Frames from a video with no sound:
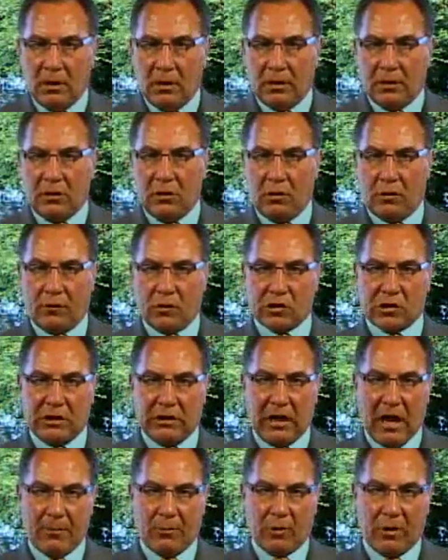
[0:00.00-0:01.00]
The university
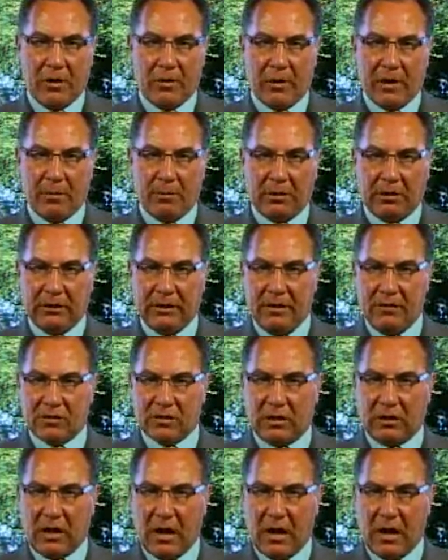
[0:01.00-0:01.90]
librarian believes the